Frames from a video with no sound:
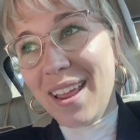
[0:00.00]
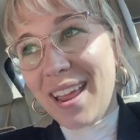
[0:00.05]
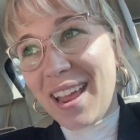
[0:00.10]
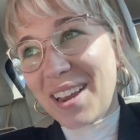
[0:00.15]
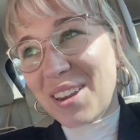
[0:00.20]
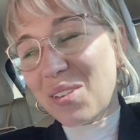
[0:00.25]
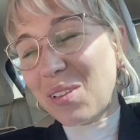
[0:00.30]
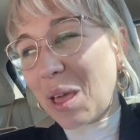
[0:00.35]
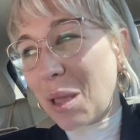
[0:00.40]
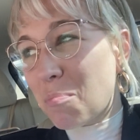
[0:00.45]

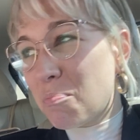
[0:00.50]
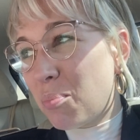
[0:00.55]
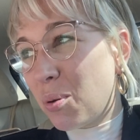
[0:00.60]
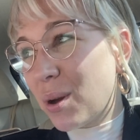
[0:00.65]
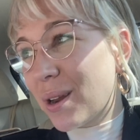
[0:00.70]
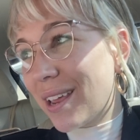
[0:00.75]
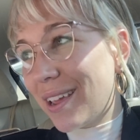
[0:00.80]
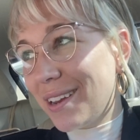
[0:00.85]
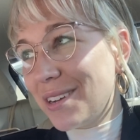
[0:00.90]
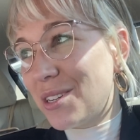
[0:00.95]
And you like
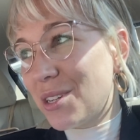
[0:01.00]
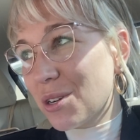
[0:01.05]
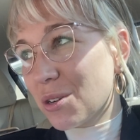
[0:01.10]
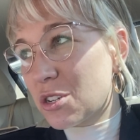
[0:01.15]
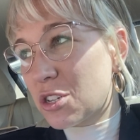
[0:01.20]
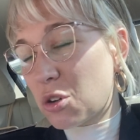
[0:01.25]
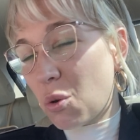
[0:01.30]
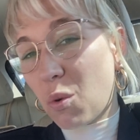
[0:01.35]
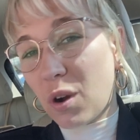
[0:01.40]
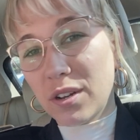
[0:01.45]
put it into your
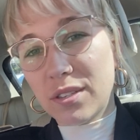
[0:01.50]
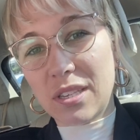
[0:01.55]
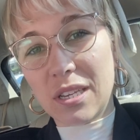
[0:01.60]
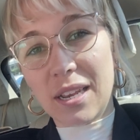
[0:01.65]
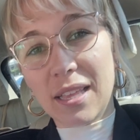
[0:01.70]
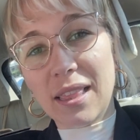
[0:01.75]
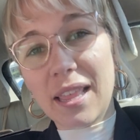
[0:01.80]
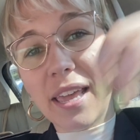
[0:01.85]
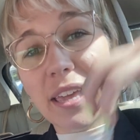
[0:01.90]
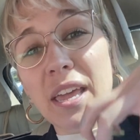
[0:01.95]
shorts and
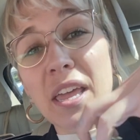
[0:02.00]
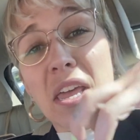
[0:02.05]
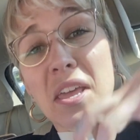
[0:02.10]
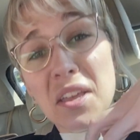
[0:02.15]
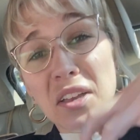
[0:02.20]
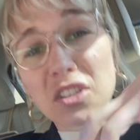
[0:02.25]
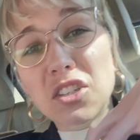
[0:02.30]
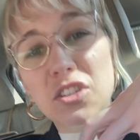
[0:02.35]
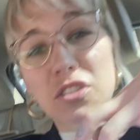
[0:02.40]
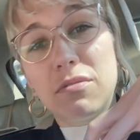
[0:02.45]
it like
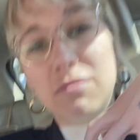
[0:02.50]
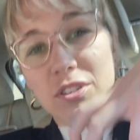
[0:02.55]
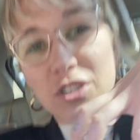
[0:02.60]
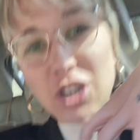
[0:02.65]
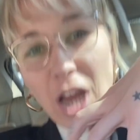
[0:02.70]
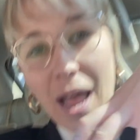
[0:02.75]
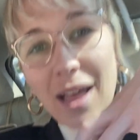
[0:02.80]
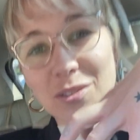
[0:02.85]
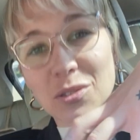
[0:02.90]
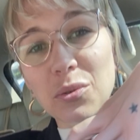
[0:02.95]

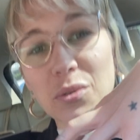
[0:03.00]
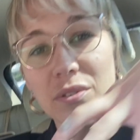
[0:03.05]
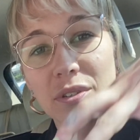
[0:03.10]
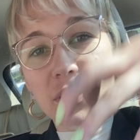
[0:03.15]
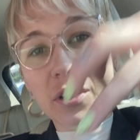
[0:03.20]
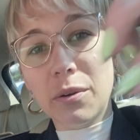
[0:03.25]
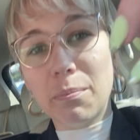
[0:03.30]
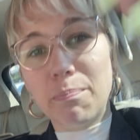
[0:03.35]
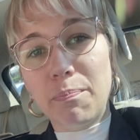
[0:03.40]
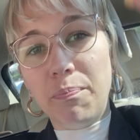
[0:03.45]
jazzles
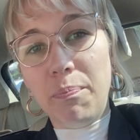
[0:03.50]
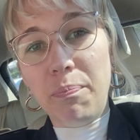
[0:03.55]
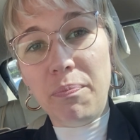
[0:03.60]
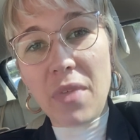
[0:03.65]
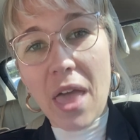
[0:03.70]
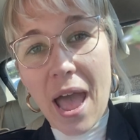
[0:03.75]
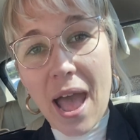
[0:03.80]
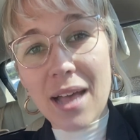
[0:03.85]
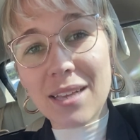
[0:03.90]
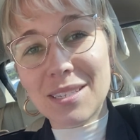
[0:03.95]
your
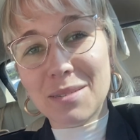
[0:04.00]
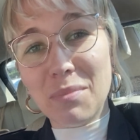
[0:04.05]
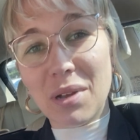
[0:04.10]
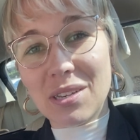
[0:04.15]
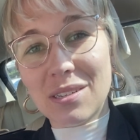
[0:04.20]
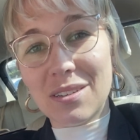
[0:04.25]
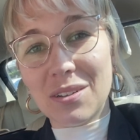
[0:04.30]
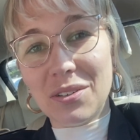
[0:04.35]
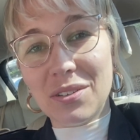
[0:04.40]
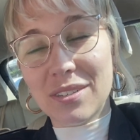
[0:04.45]
ass
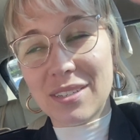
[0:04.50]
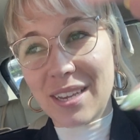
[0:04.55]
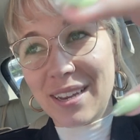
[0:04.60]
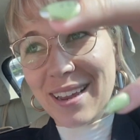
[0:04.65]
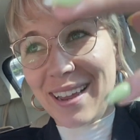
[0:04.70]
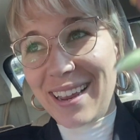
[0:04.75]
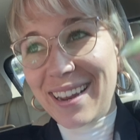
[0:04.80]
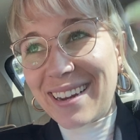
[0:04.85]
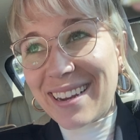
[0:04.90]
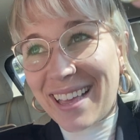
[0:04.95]
muscles
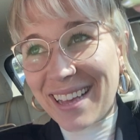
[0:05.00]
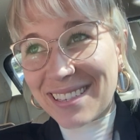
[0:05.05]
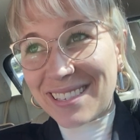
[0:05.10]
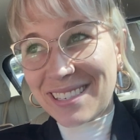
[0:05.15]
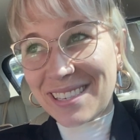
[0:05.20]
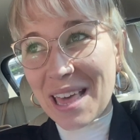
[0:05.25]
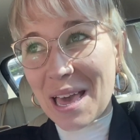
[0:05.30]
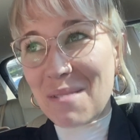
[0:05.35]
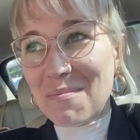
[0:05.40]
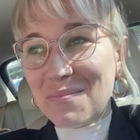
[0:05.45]
and gets
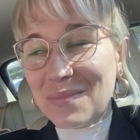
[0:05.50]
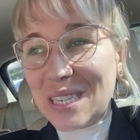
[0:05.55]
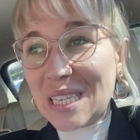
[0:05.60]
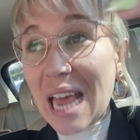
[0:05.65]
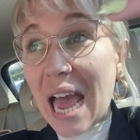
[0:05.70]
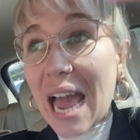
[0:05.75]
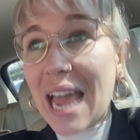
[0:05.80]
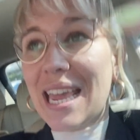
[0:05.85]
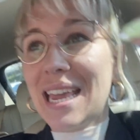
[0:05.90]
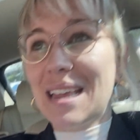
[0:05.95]
them
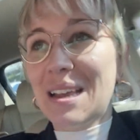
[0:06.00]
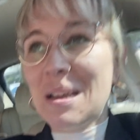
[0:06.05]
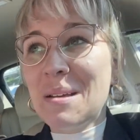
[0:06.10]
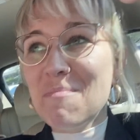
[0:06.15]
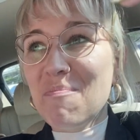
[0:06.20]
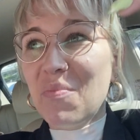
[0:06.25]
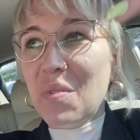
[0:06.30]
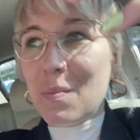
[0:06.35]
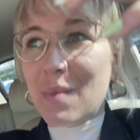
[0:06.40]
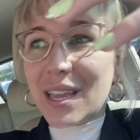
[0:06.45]
tight
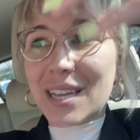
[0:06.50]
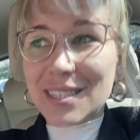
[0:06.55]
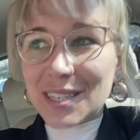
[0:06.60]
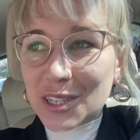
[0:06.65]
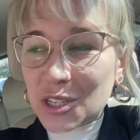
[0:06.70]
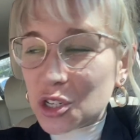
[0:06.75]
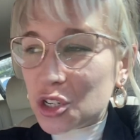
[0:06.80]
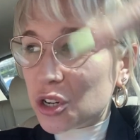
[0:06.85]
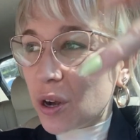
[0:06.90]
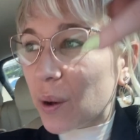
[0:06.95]
because
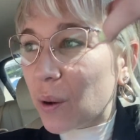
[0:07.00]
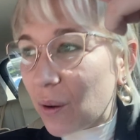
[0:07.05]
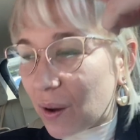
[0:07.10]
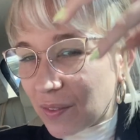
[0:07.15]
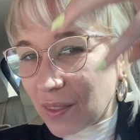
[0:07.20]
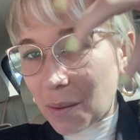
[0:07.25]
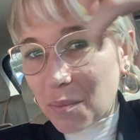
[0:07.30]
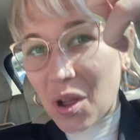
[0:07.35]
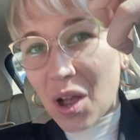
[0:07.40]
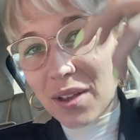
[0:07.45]
it's triggering
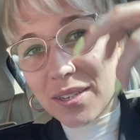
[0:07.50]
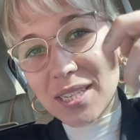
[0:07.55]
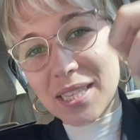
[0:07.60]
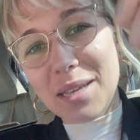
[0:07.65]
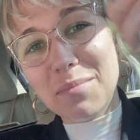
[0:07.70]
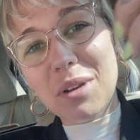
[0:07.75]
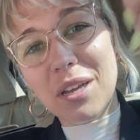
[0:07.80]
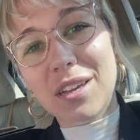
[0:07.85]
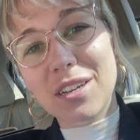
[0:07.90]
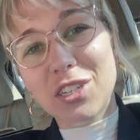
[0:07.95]
them, causing
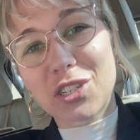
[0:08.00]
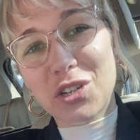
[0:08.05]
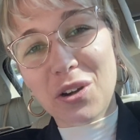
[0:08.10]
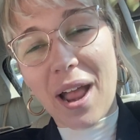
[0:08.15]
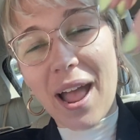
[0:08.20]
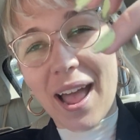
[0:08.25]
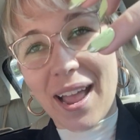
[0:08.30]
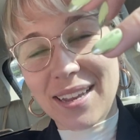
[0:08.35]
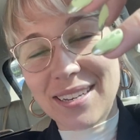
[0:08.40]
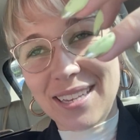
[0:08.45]
them to
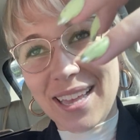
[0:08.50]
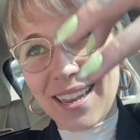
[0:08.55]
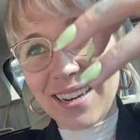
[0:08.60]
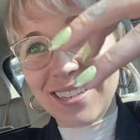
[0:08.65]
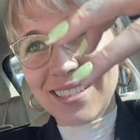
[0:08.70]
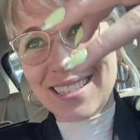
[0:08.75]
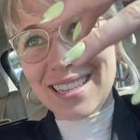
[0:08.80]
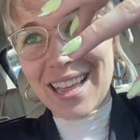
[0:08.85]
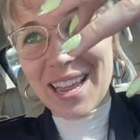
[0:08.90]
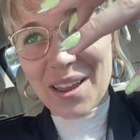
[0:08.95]
contract. And
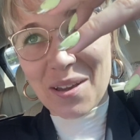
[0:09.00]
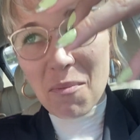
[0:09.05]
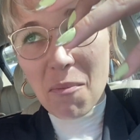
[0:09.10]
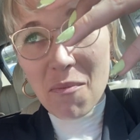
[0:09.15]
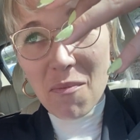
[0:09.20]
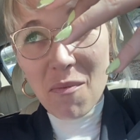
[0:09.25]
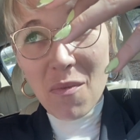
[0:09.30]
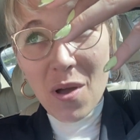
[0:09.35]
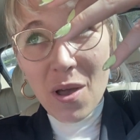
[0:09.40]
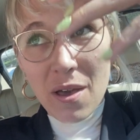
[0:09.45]
it's like,
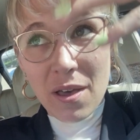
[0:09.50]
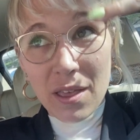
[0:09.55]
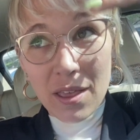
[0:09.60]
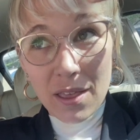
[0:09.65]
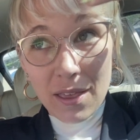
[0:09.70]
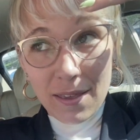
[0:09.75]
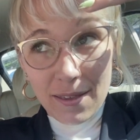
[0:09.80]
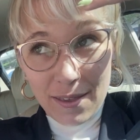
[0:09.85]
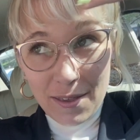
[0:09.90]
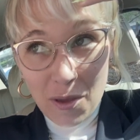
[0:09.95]

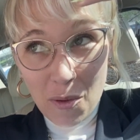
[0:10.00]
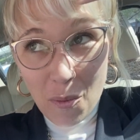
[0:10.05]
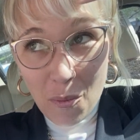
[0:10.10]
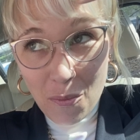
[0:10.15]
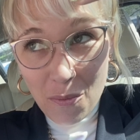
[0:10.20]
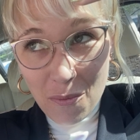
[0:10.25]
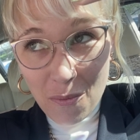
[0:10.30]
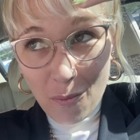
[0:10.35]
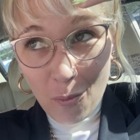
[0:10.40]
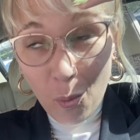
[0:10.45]

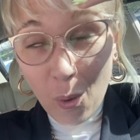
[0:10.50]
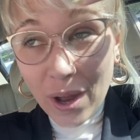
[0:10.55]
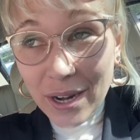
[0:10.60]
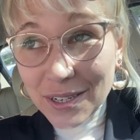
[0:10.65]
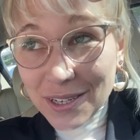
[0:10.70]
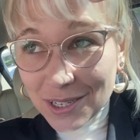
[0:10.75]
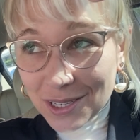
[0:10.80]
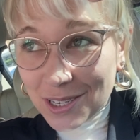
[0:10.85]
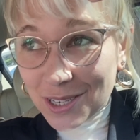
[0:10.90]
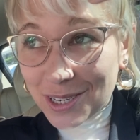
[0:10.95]
what
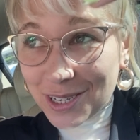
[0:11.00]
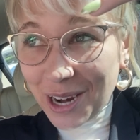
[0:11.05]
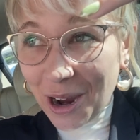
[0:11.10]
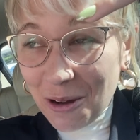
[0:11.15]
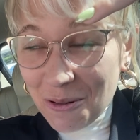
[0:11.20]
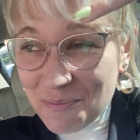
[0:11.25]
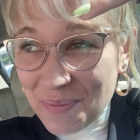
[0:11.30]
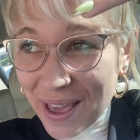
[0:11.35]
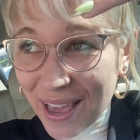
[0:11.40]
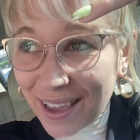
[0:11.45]

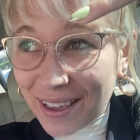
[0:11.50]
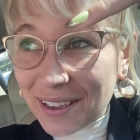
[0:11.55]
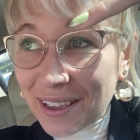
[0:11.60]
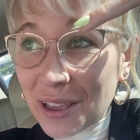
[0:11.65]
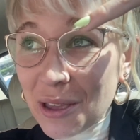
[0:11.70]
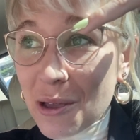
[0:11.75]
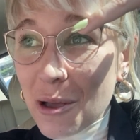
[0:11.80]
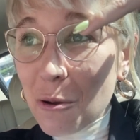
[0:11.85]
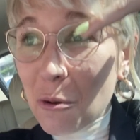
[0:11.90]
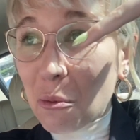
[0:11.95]
dystopic
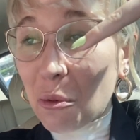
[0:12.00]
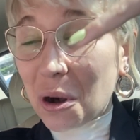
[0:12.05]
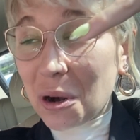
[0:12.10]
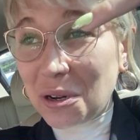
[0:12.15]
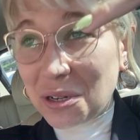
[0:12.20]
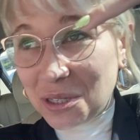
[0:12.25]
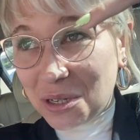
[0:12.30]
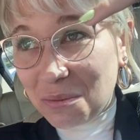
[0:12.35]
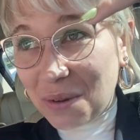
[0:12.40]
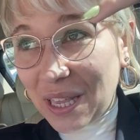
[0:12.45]

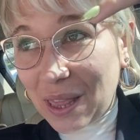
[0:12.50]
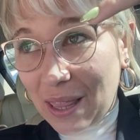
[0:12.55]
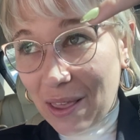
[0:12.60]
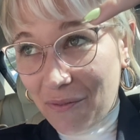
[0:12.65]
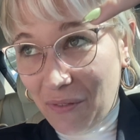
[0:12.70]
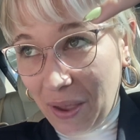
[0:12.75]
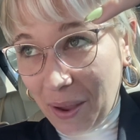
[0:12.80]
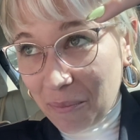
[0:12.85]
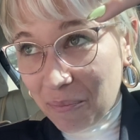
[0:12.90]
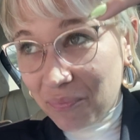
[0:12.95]
world do we
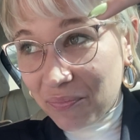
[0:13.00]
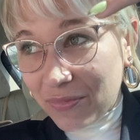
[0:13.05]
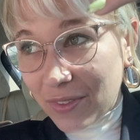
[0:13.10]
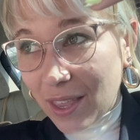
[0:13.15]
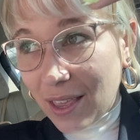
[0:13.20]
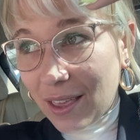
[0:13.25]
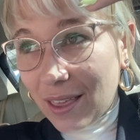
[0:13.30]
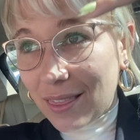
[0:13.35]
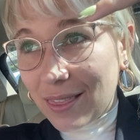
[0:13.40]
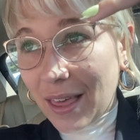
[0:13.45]
live in
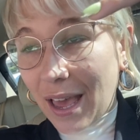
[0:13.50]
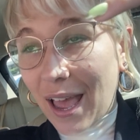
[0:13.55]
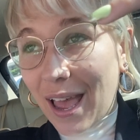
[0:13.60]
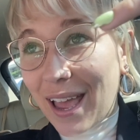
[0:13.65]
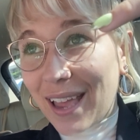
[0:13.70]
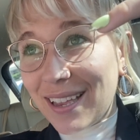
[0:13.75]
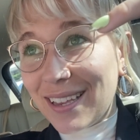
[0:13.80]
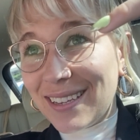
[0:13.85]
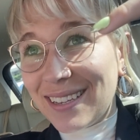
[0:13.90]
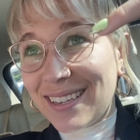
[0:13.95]

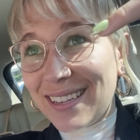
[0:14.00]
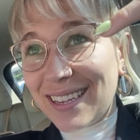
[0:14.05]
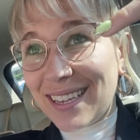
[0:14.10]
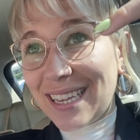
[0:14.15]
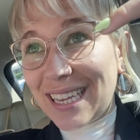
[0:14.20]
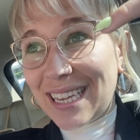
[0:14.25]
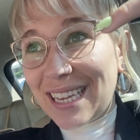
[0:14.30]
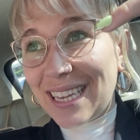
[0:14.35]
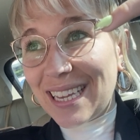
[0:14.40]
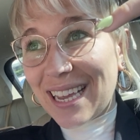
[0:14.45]
that
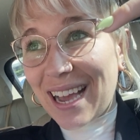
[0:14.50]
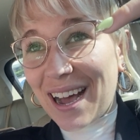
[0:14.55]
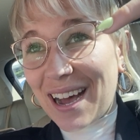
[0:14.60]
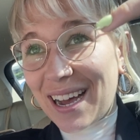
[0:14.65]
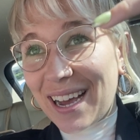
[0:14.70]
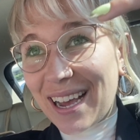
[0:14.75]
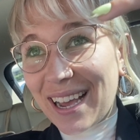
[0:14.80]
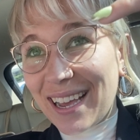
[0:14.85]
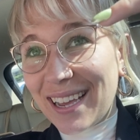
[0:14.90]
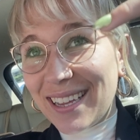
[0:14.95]

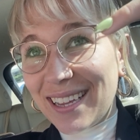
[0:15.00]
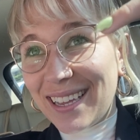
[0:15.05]
uh,